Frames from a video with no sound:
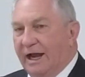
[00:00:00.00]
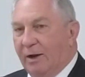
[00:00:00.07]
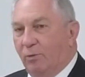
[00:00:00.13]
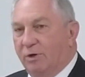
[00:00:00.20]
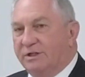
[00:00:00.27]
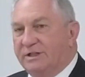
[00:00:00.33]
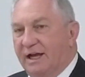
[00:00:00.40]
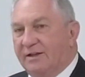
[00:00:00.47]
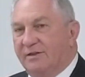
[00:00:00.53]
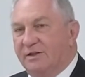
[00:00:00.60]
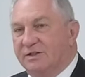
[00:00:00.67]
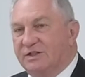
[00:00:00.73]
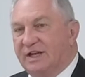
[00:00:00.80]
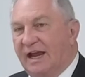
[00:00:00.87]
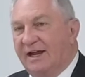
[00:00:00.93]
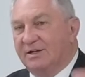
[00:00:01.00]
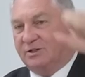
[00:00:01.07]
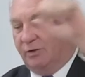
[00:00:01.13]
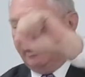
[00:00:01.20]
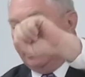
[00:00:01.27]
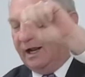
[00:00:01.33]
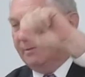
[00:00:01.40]
And we'd take the stand,
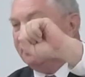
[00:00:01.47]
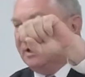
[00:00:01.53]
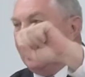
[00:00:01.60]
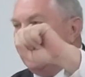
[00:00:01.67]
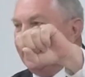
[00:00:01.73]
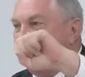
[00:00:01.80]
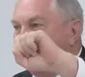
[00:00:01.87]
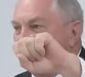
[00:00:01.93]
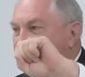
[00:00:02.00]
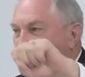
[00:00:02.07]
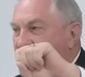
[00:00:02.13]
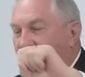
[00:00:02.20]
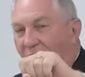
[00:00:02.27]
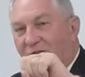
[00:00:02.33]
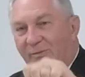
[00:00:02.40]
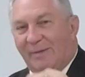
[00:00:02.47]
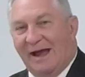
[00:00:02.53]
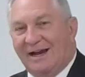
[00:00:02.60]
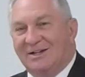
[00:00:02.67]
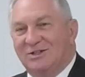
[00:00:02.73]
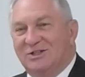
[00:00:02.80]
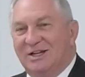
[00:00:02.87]
turn it upside down, shake all the
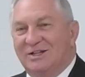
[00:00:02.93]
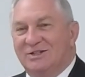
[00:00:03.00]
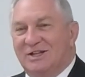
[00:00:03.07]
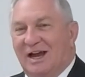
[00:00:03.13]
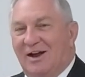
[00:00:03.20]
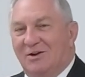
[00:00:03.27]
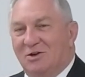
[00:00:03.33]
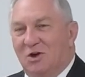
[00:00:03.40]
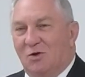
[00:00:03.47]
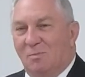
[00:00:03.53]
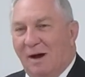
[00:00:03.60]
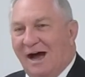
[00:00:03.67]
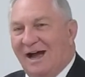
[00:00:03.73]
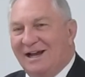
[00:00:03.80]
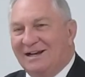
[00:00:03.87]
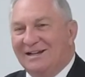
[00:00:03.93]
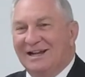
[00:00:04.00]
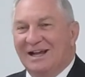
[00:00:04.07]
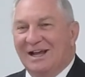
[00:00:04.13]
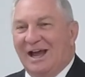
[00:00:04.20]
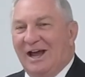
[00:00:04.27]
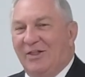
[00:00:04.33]
magazines out, go by
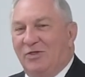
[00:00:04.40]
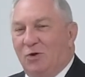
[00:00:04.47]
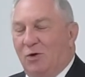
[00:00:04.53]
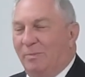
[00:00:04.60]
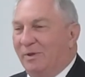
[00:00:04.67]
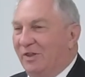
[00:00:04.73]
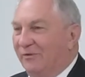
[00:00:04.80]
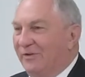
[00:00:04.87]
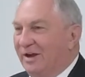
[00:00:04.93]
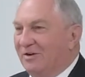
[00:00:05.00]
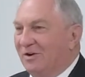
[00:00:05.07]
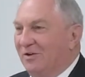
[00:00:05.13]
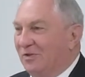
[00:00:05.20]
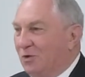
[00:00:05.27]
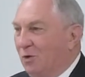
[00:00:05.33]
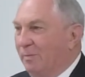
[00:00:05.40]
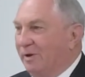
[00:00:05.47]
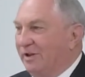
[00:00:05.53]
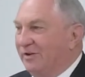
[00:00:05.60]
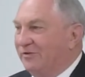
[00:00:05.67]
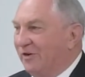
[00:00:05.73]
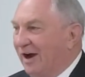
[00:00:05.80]
and throw them in the vehicle and throw
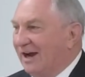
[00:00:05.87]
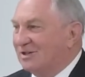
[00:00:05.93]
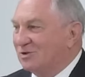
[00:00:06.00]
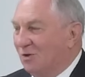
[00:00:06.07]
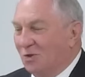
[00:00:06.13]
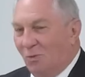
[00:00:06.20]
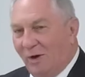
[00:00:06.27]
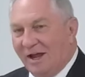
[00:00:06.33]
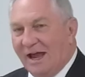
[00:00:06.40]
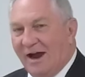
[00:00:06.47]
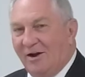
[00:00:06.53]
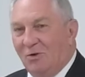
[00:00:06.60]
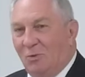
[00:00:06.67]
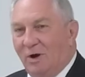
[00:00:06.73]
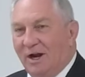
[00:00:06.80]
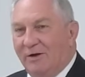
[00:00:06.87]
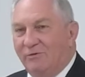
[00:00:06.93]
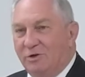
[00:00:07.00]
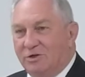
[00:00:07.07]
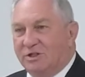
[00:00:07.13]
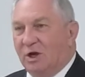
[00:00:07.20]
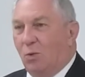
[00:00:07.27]
them in the trash on the way out or whatever.
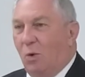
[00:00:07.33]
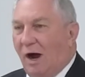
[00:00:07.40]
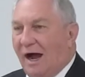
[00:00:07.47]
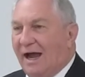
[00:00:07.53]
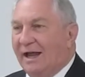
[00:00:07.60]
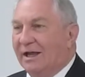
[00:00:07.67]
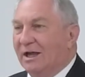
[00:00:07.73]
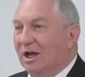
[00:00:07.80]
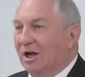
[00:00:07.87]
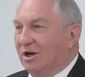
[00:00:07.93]
You say, why?